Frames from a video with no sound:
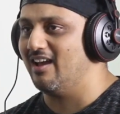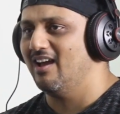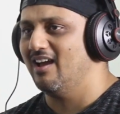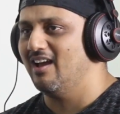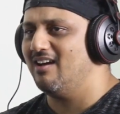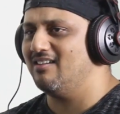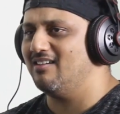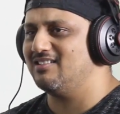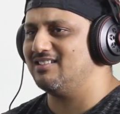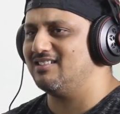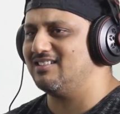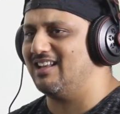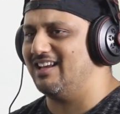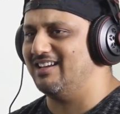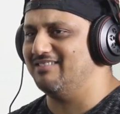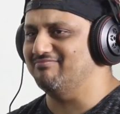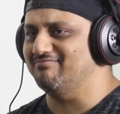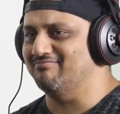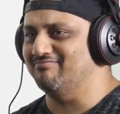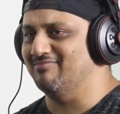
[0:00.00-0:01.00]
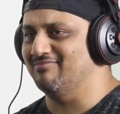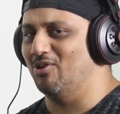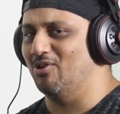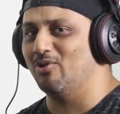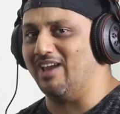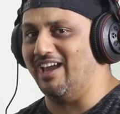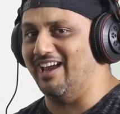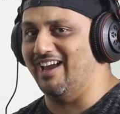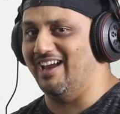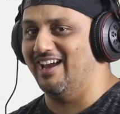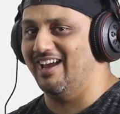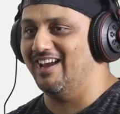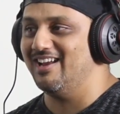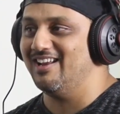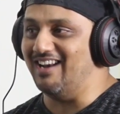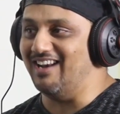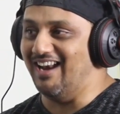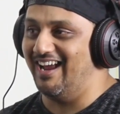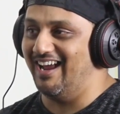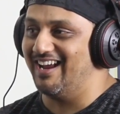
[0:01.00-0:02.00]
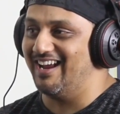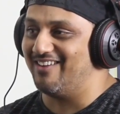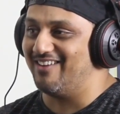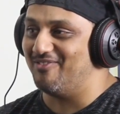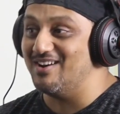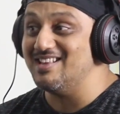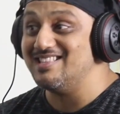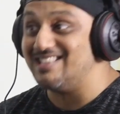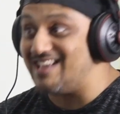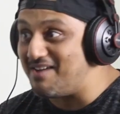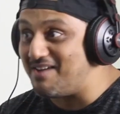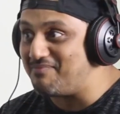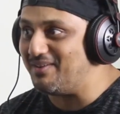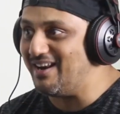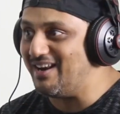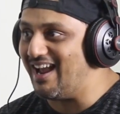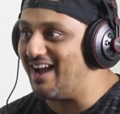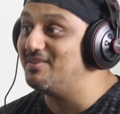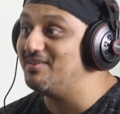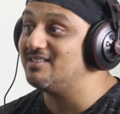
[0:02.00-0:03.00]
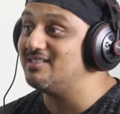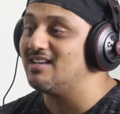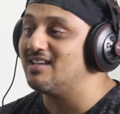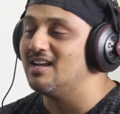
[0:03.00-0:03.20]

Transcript: I was just like, okay, like what is happening? I'm just